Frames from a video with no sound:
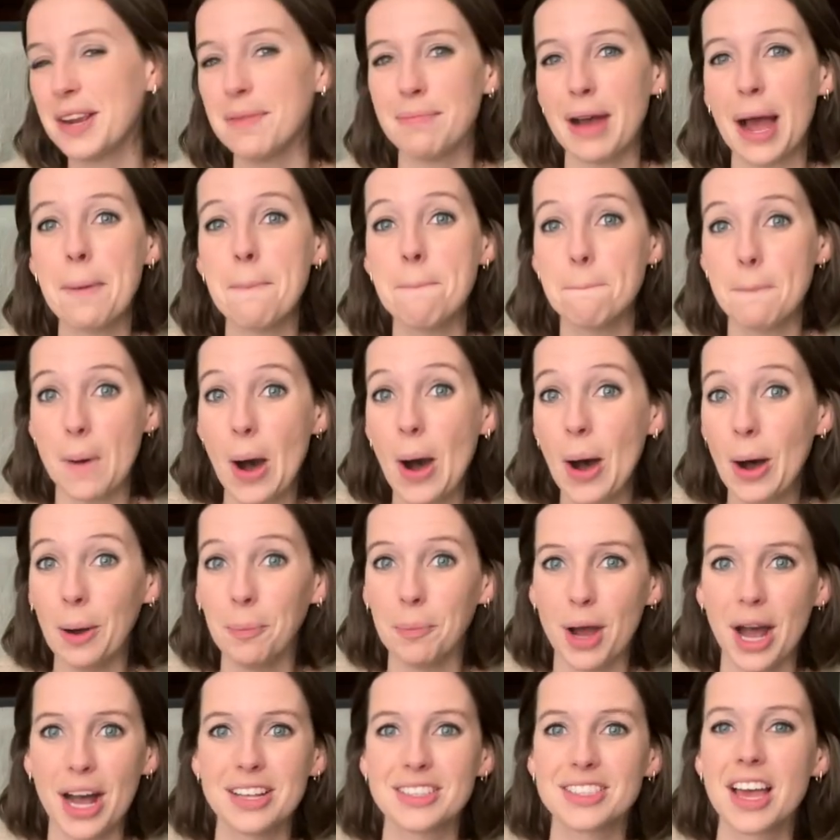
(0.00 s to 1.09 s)
My
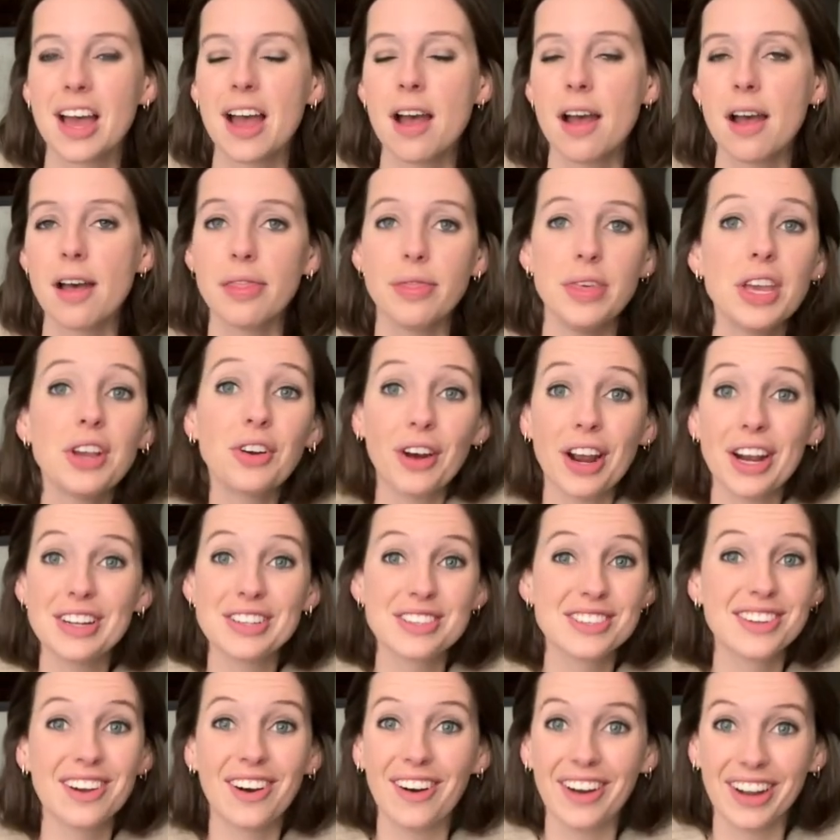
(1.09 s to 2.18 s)
mom has the
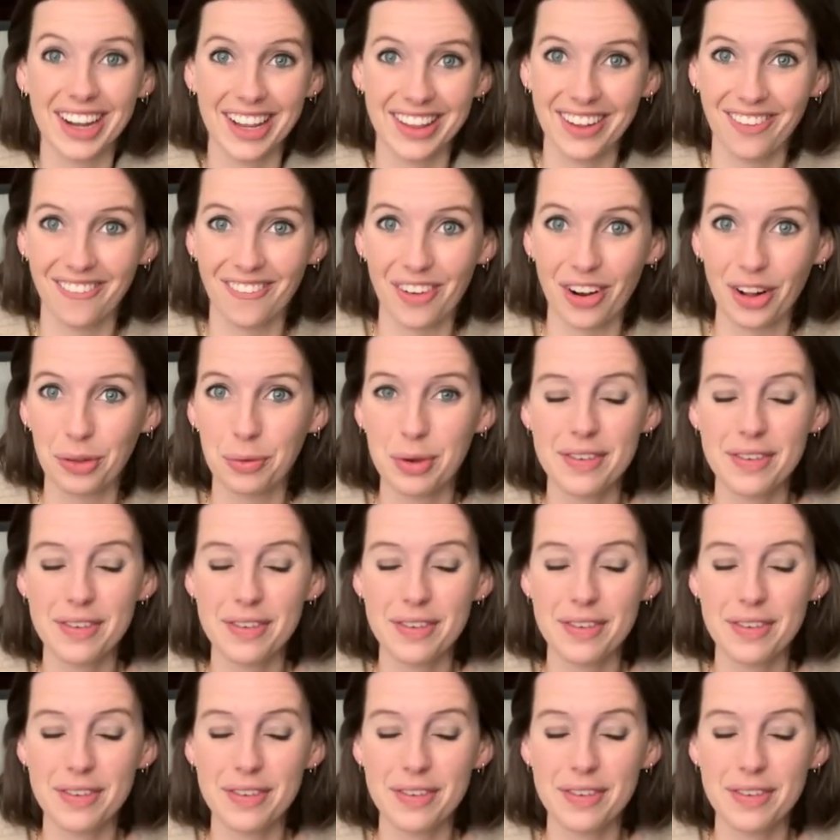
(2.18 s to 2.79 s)
greatest dog in the world.